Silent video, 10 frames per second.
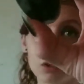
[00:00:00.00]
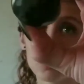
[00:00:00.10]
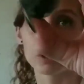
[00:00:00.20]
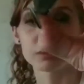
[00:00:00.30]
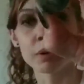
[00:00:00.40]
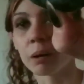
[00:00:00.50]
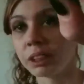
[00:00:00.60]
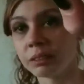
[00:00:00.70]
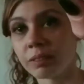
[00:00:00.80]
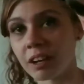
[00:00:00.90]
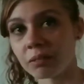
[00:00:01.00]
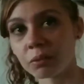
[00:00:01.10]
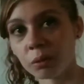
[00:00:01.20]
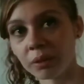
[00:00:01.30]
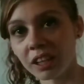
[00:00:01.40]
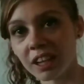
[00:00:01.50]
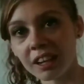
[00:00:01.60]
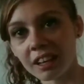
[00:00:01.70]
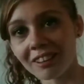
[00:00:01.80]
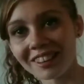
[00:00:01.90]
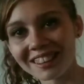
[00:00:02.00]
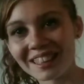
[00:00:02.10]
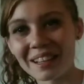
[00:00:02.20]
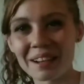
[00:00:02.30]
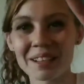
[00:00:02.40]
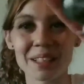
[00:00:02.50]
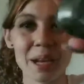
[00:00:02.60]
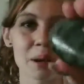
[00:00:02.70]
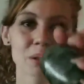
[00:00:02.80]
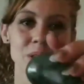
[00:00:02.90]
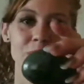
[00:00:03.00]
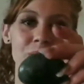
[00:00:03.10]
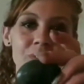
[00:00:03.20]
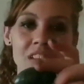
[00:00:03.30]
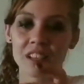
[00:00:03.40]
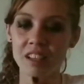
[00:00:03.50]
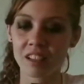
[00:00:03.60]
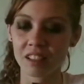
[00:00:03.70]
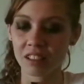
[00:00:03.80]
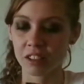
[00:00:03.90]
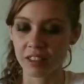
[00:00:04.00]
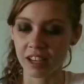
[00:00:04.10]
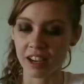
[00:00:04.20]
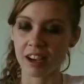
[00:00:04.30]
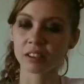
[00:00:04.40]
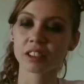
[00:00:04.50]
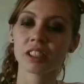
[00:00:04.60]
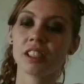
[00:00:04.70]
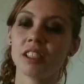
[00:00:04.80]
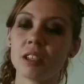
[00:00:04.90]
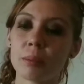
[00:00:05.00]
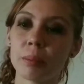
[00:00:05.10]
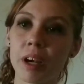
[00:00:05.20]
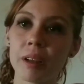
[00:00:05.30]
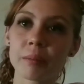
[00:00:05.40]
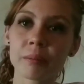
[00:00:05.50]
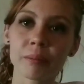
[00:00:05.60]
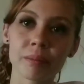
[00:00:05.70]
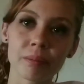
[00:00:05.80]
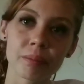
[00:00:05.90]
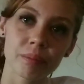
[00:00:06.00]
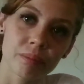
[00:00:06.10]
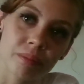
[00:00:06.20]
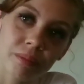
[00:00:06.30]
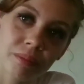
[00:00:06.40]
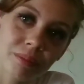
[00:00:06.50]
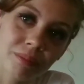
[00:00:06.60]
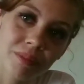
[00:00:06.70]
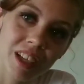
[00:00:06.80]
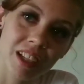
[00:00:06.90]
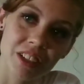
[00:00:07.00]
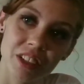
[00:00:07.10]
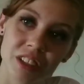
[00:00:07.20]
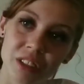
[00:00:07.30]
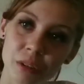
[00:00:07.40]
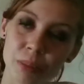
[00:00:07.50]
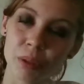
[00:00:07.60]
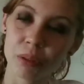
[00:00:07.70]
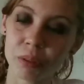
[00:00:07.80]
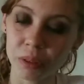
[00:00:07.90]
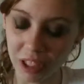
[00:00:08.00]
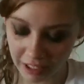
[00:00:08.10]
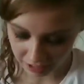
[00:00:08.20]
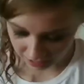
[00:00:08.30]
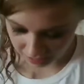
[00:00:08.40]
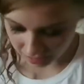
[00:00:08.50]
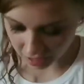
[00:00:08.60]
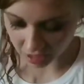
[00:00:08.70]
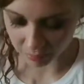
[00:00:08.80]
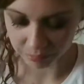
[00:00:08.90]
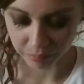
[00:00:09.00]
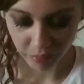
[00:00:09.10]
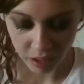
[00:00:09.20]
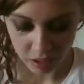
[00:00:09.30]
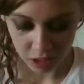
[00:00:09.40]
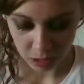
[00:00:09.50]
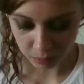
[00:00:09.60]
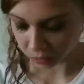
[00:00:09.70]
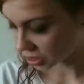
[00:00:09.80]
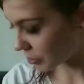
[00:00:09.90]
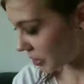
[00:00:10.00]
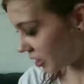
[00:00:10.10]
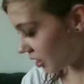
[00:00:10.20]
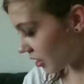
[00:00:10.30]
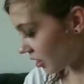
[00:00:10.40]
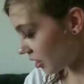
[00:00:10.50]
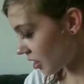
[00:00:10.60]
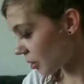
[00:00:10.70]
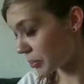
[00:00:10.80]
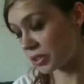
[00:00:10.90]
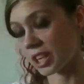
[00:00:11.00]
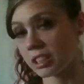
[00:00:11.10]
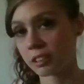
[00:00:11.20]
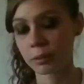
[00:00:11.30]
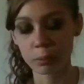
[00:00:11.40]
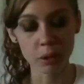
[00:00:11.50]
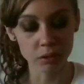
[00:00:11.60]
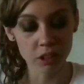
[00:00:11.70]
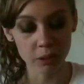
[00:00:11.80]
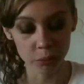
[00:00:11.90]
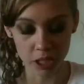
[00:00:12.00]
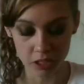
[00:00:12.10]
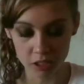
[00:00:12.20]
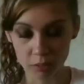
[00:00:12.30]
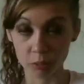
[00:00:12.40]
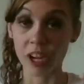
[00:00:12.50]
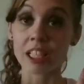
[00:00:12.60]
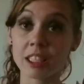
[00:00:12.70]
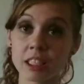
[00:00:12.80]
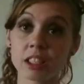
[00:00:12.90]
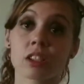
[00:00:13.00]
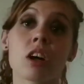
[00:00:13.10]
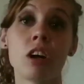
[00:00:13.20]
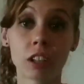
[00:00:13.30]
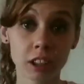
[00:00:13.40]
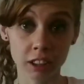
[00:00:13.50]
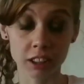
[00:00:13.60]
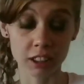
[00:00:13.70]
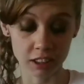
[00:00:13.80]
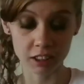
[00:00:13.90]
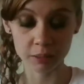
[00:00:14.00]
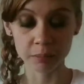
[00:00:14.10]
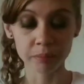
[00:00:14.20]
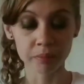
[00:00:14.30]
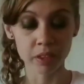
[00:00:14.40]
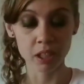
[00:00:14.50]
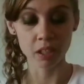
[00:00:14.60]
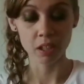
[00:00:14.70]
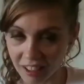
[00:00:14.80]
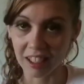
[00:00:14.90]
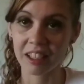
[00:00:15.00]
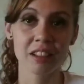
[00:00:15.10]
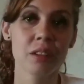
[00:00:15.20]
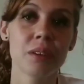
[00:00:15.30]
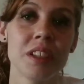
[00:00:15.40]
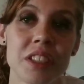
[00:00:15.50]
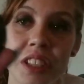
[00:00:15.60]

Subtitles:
Corey's mom just found for me again. I lost it at his house, or their house. But it's just so beautiful. And this is supposed to be a protective stone that raises your consciousness. Like, you can